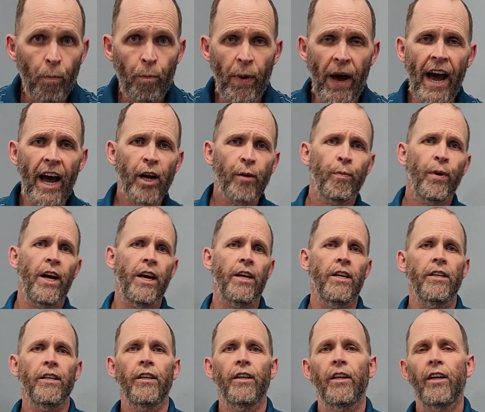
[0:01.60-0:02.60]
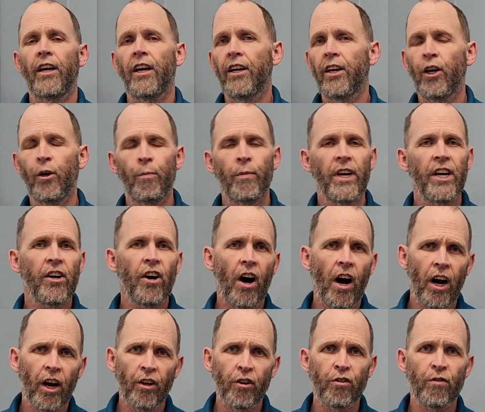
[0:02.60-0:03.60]
back pain. It can be
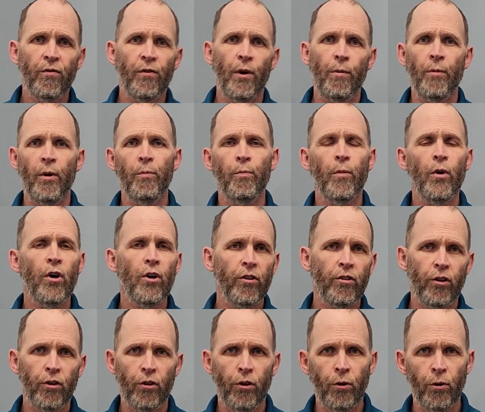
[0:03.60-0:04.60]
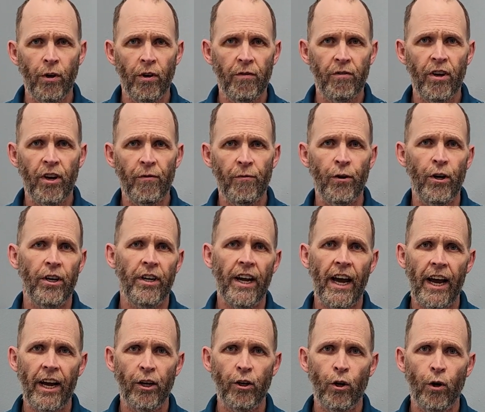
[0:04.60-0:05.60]
caused from a multitude of different
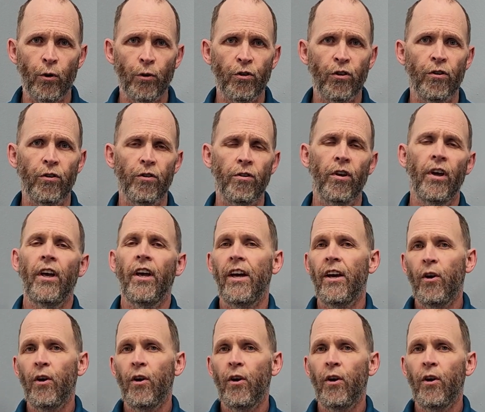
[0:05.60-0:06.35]
diagnoses,